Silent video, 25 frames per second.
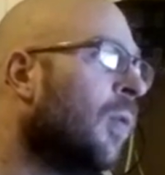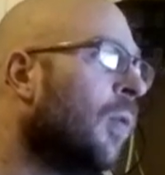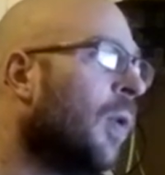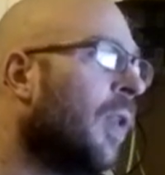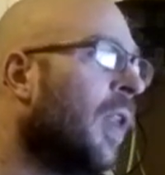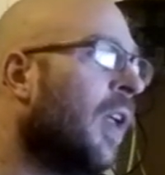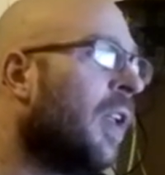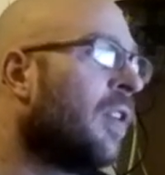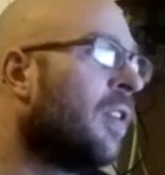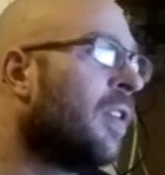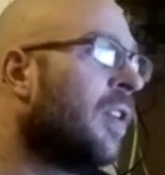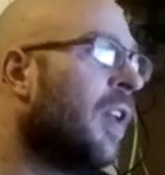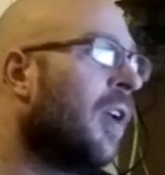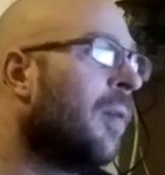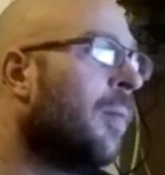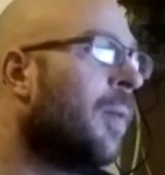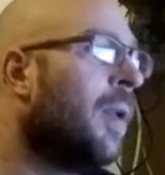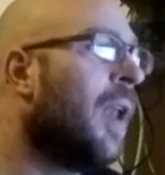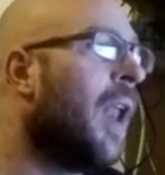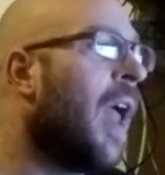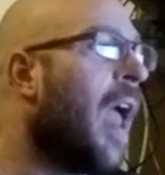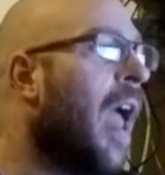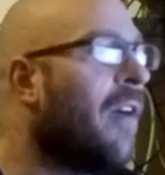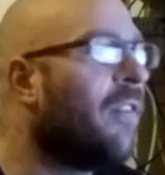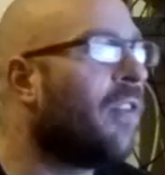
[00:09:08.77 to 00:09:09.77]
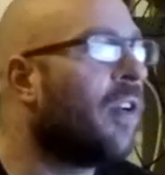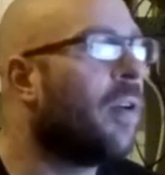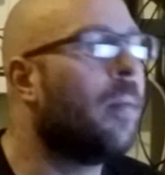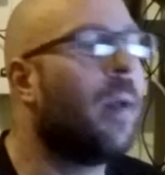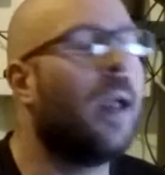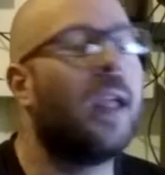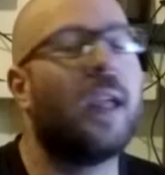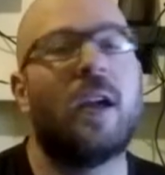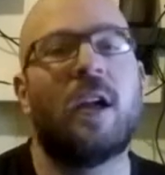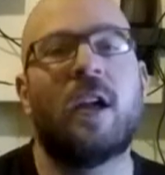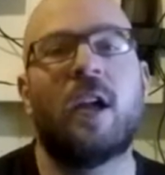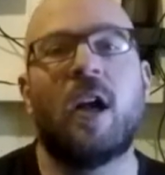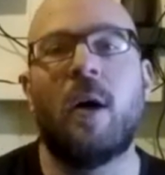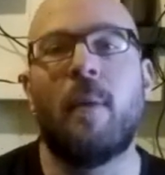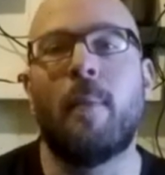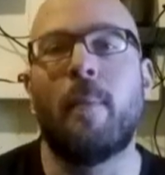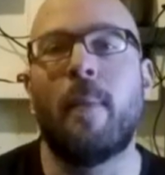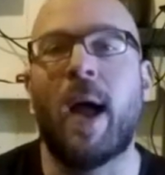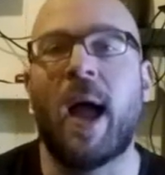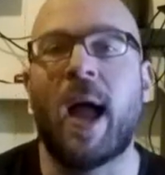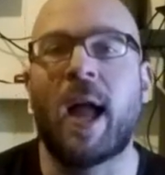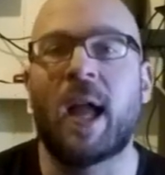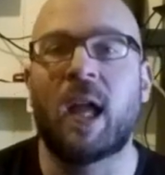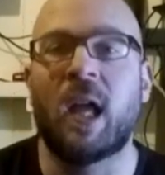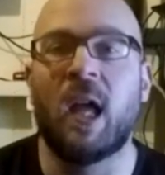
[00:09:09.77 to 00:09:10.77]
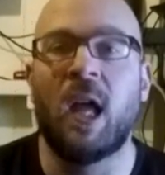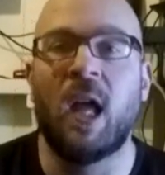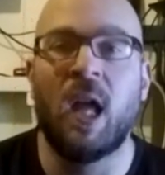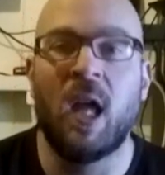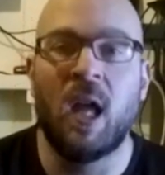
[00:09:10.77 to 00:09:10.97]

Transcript: Will that segment ever make a comeback?